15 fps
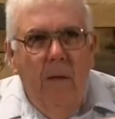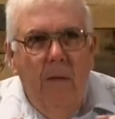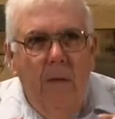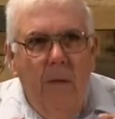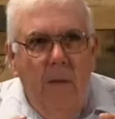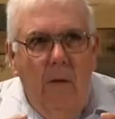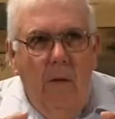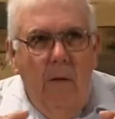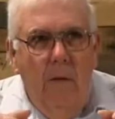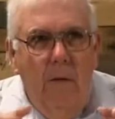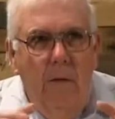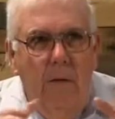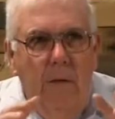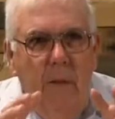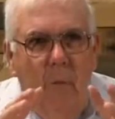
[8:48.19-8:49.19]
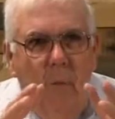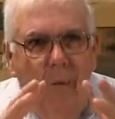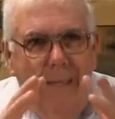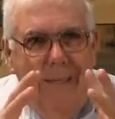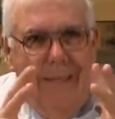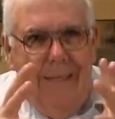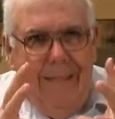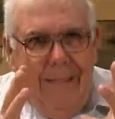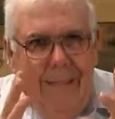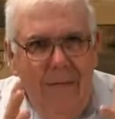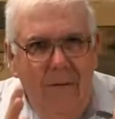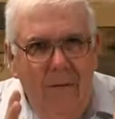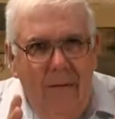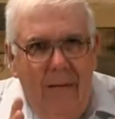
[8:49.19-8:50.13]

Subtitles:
till we can get to